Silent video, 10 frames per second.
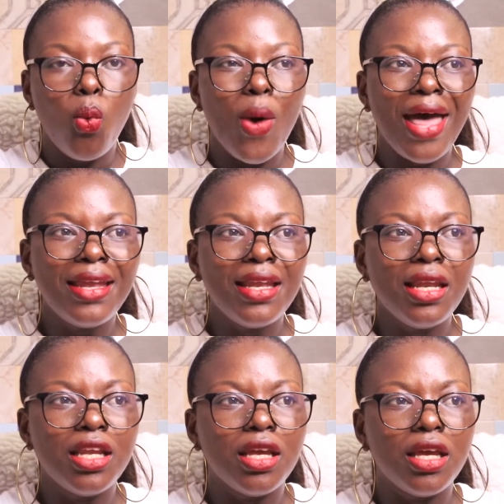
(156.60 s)
when
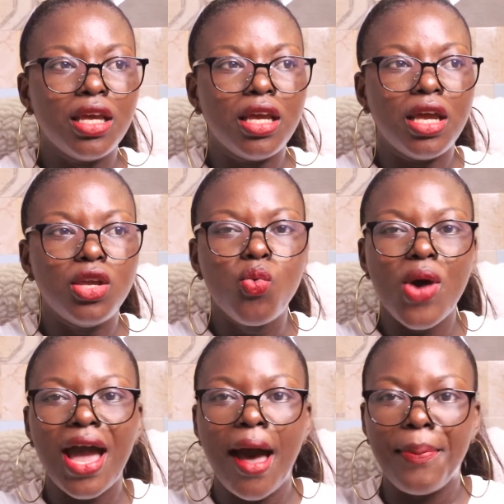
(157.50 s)
you
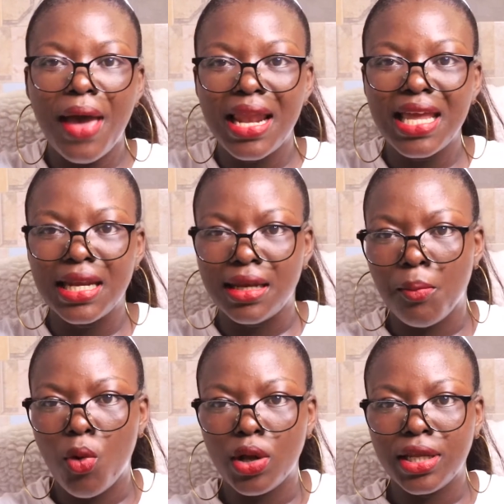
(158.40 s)
wake up early in the
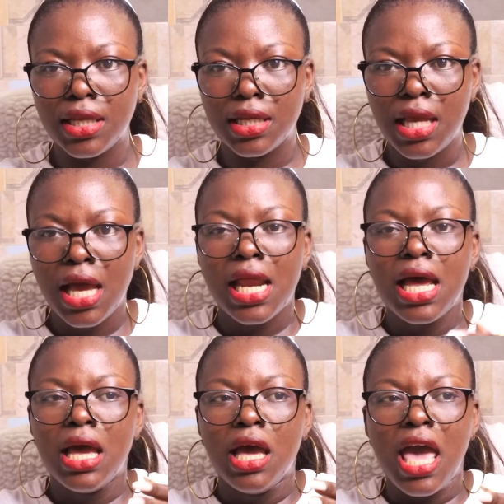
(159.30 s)
morning
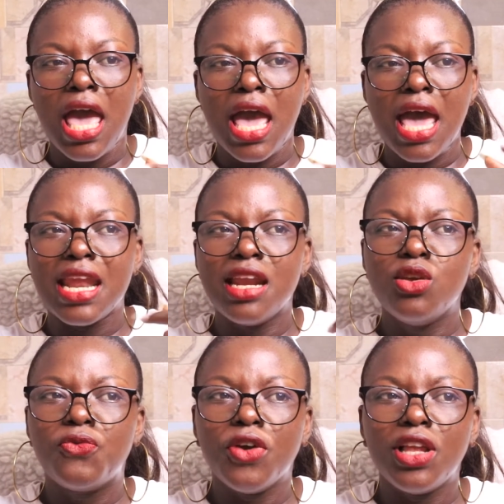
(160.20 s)
and then
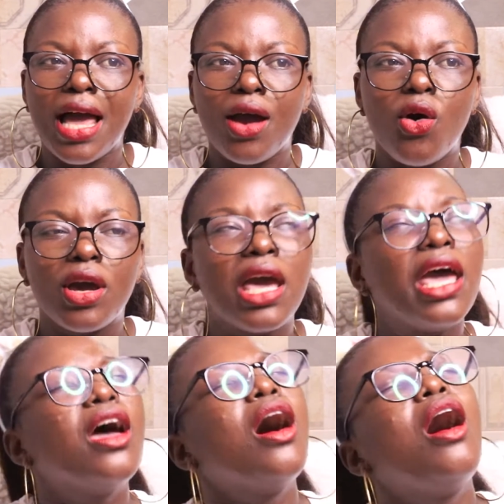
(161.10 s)
you feel like,
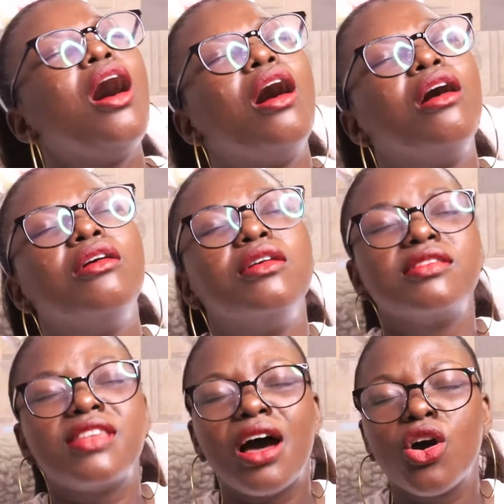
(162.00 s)
okay, oh,
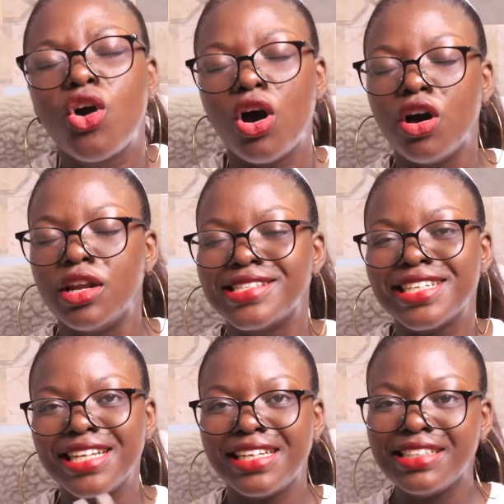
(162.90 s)
thank God it's
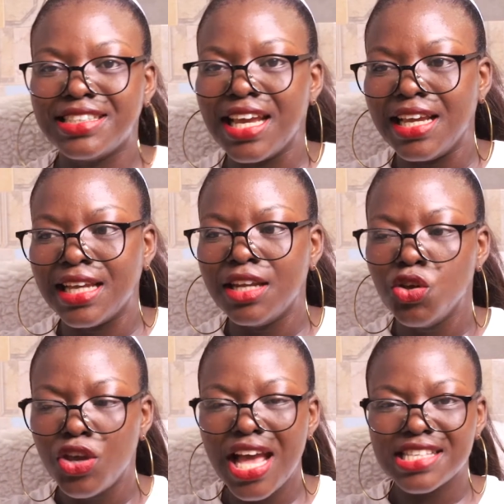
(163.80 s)
another day. Then
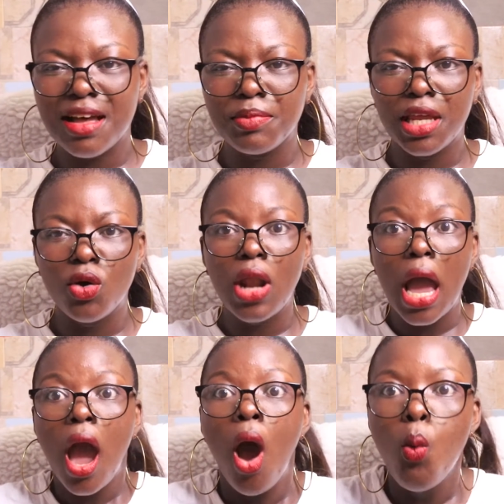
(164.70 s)
you hear something, you go like,